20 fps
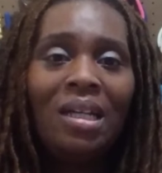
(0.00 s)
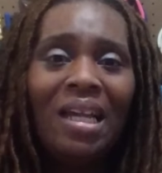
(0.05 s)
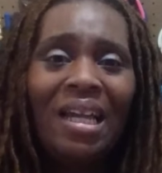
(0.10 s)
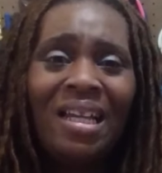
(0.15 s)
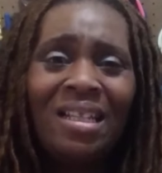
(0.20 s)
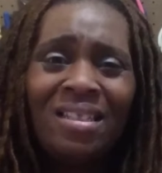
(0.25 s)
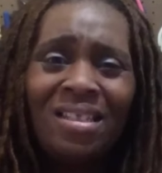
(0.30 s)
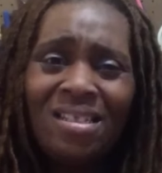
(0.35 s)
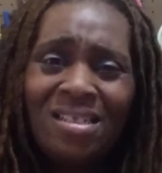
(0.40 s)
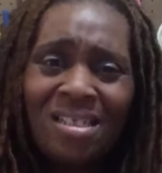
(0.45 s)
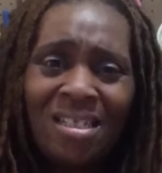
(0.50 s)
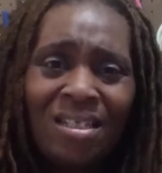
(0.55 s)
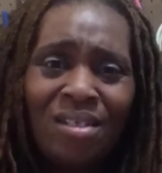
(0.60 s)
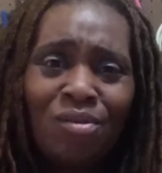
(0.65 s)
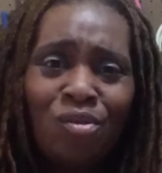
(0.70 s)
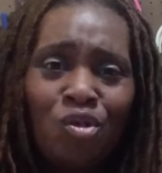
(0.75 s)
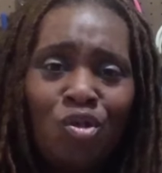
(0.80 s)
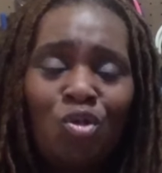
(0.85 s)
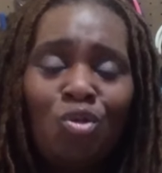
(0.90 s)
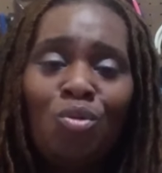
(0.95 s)
And this
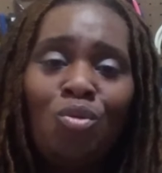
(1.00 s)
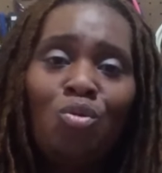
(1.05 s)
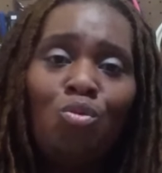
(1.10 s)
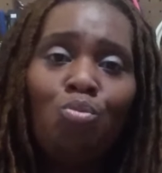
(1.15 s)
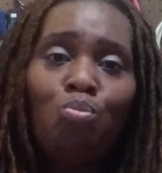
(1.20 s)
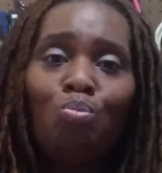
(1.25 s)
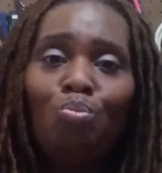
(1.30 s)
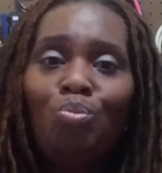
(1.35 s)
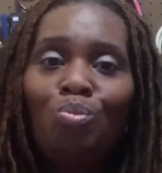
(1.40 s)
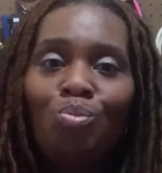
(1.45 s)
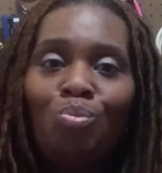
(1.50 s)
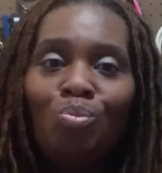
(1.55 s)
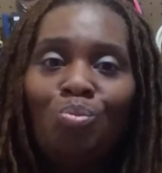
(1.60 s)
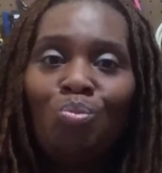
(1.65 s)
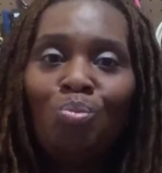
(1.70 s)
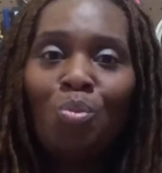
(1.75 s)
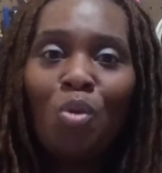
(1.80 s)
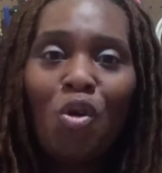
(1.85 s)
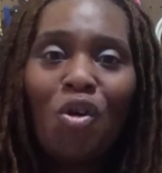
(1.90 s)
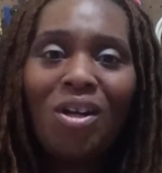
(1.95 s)
gives you
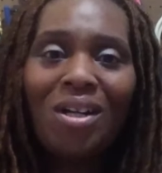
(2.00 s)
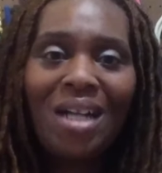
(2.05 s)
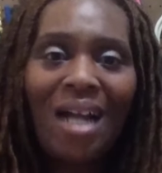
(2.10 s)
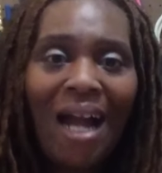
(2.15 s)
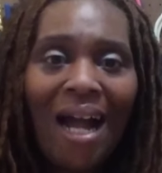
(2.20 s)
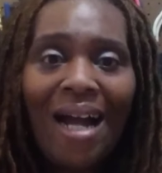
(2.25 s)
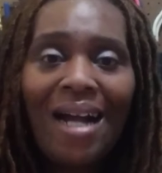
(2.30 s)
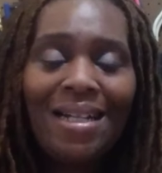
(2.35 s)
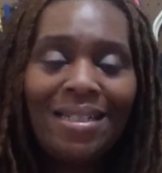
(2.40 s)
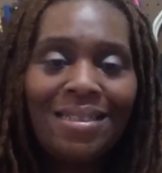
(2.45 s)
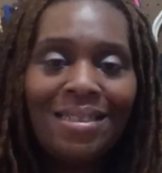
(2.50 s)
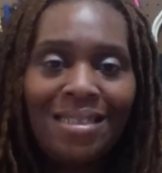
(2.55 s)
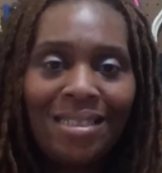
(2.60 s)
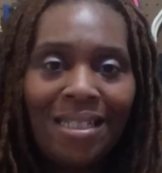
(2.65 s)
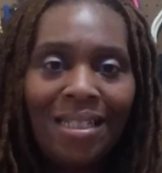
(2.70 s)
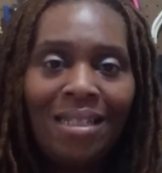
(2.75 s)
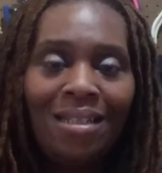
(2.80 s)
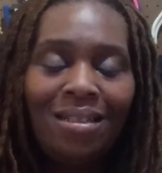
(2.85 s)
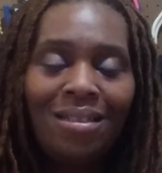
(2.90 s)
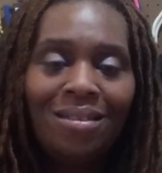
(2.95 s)
more
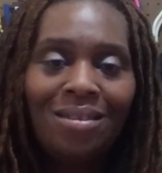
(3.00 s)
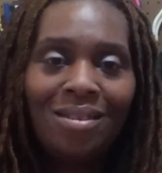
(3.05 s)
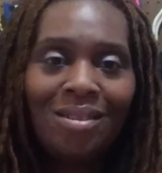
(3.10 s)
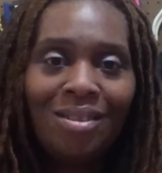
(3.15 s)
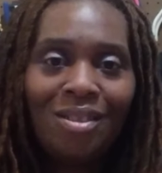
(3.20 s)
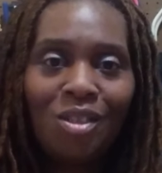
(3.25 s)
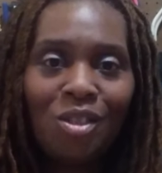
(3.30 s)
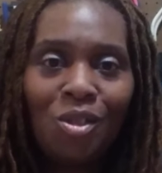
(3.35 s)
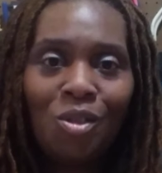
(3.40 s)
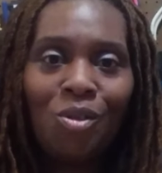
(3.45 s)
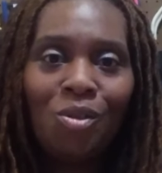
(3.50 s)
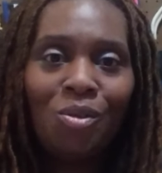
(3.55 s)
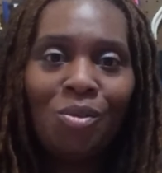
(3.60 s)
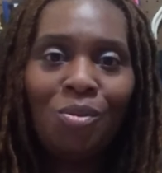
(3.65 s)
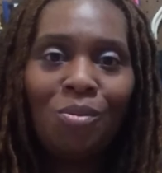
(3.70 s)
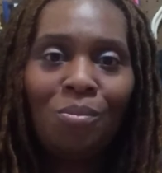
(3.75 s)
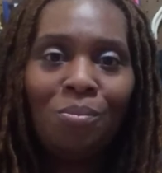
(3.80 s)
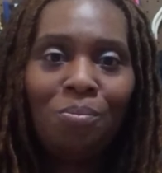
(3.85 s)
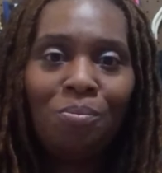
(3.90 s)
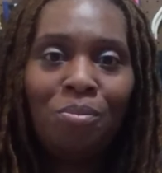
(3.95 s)
content
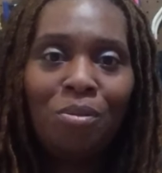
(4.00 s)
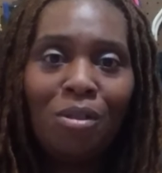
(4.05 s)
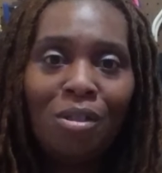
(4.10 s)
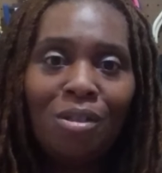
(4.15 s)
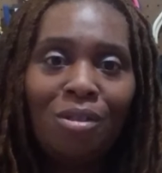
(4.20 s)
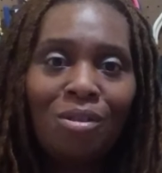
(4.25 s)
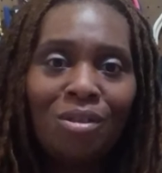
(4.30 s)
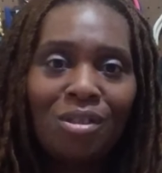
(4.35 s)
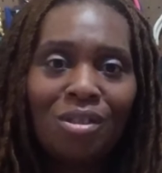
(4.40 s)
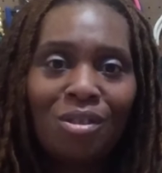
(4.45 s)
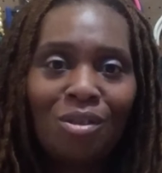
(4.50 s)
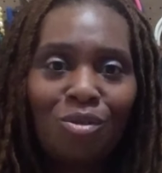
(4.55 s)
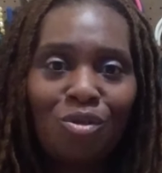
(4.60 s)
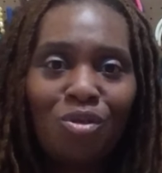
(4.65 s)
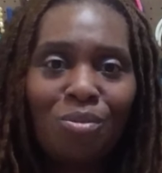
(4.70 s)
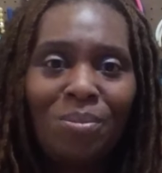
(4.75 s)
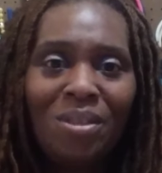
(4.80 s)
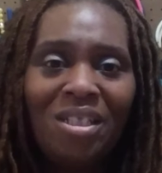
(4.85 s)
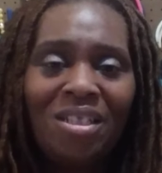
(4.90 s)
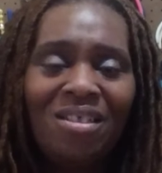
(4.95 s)
to put on
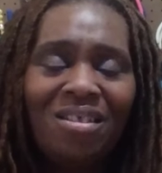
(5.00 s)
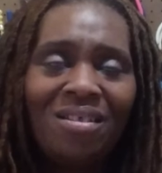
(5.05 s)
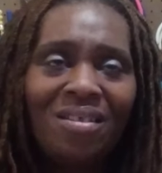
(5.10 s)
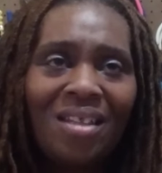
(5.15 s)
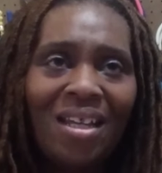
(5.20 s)
social media.